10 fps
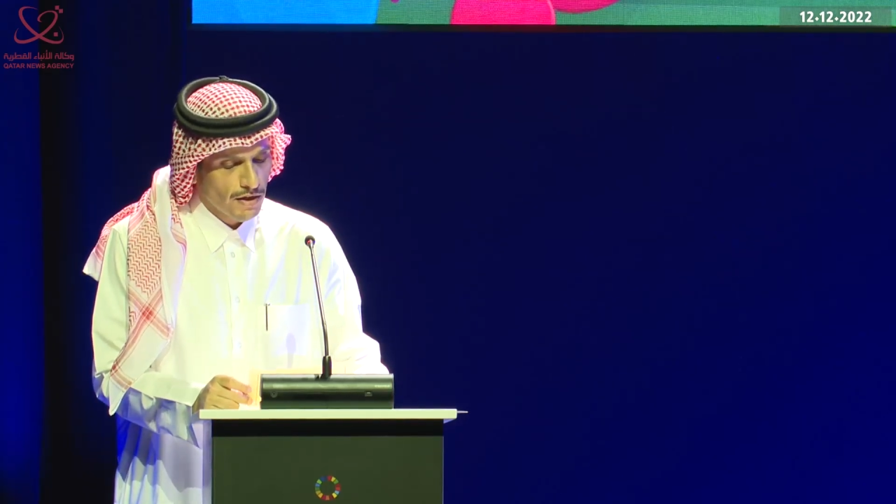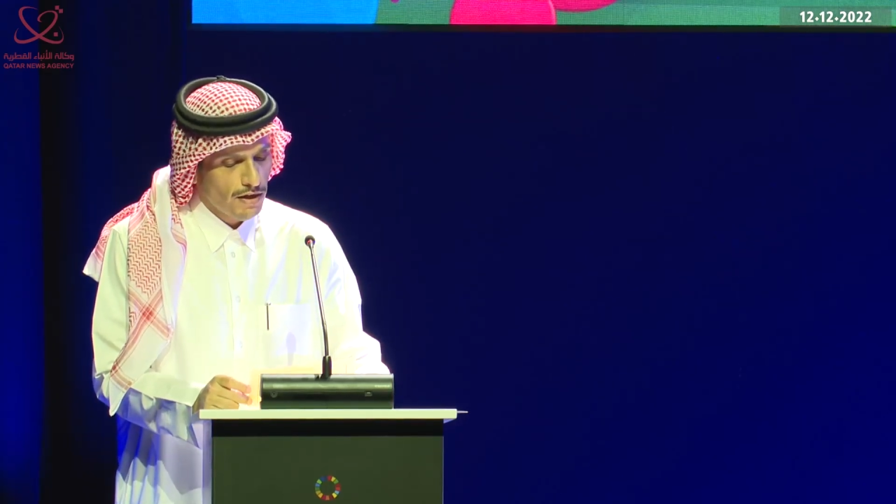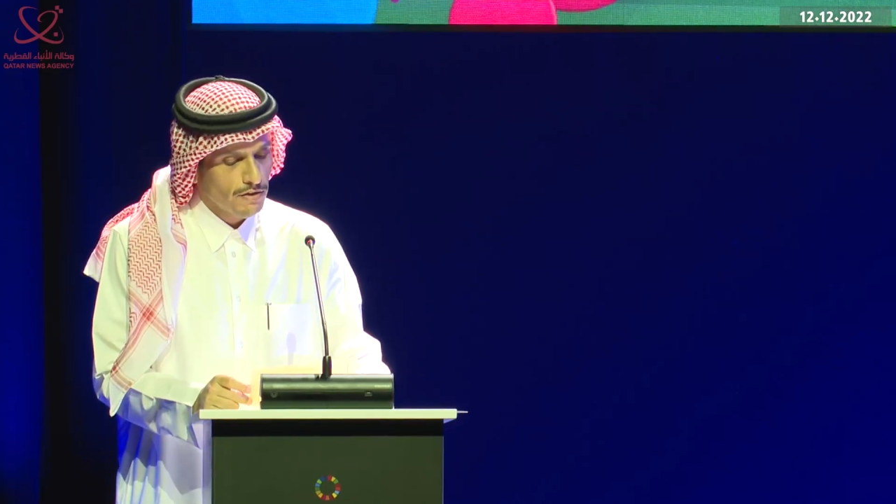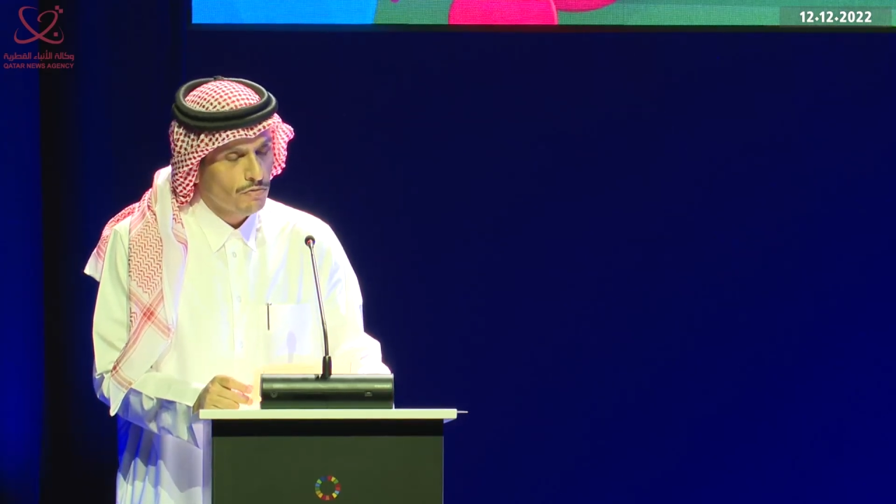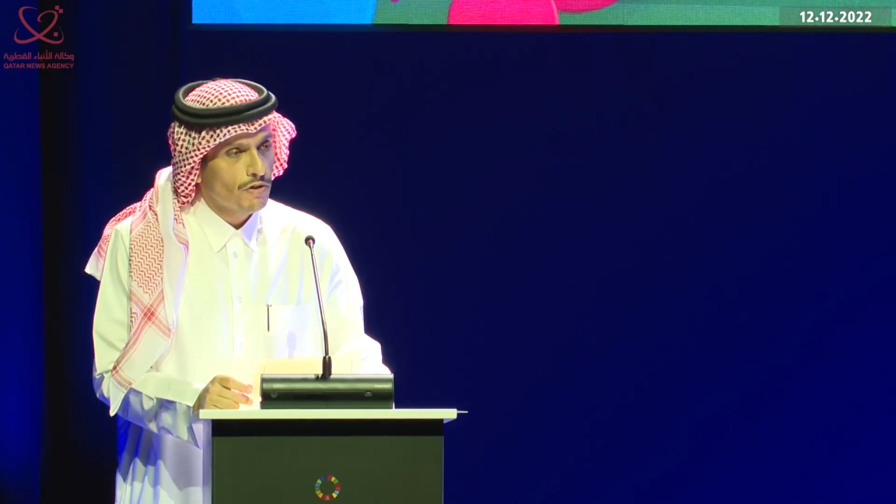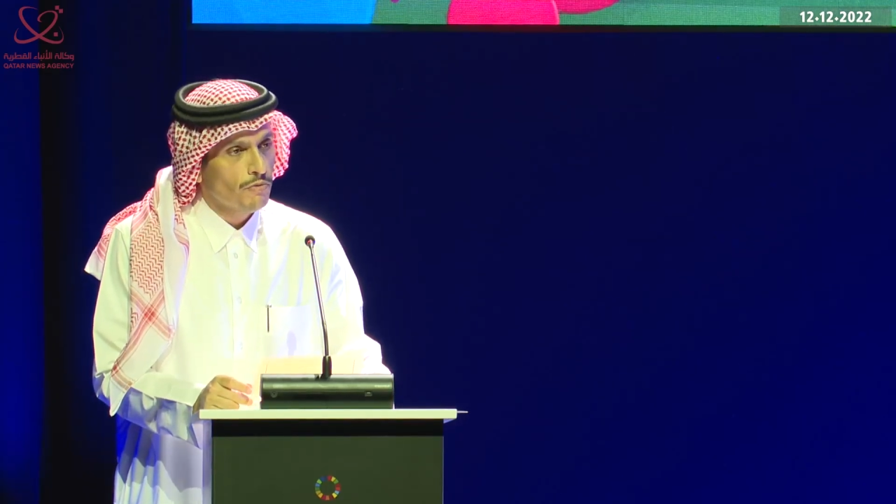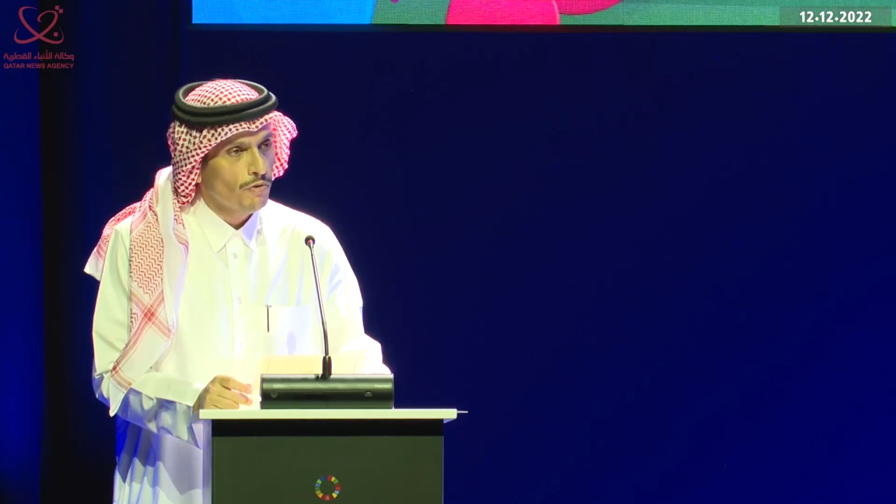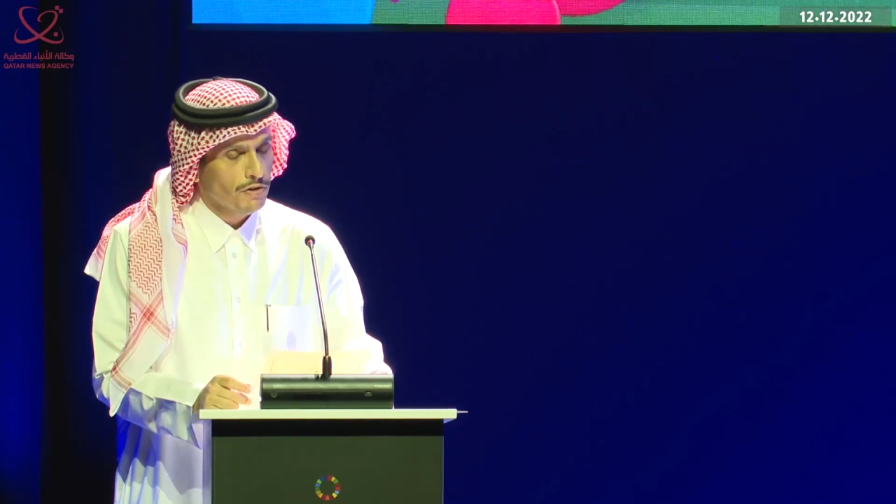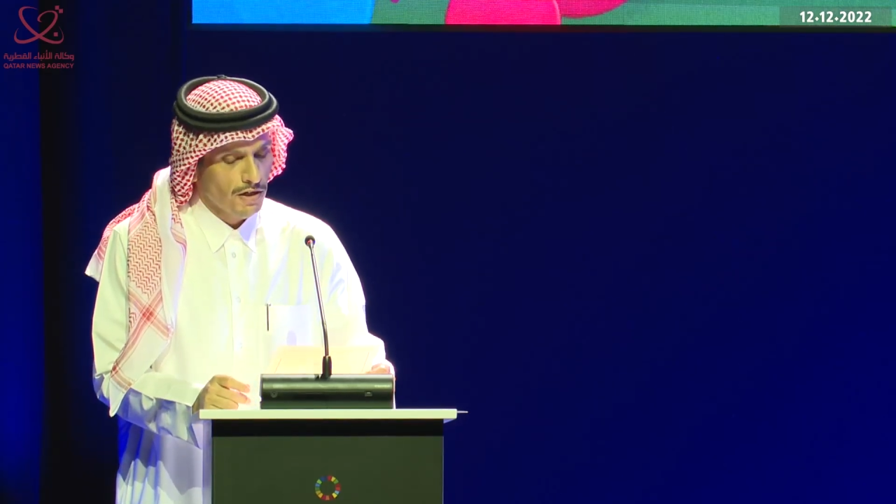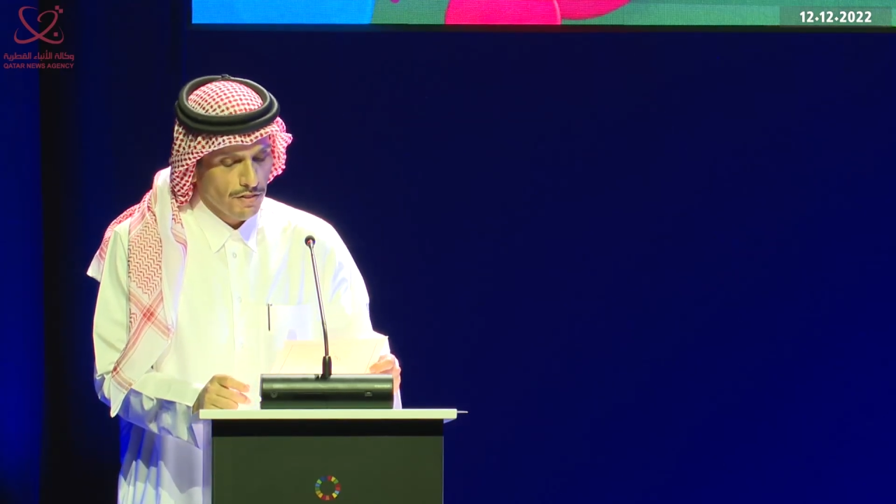and to the
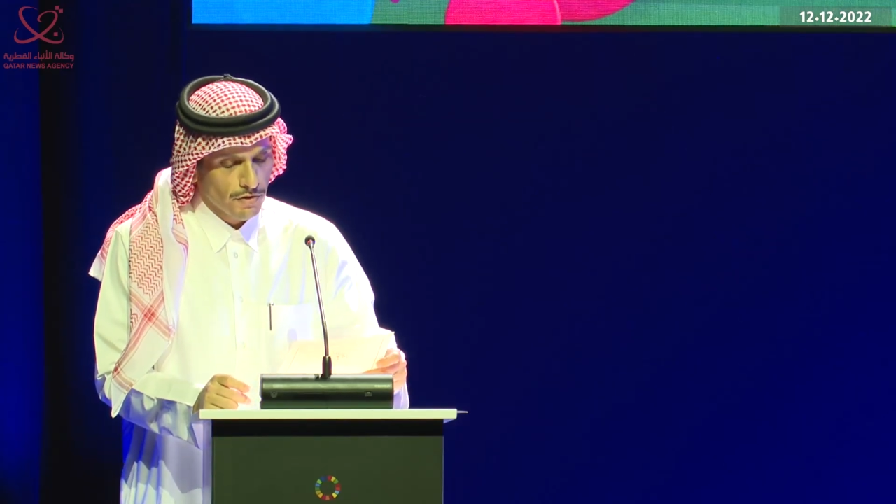World Health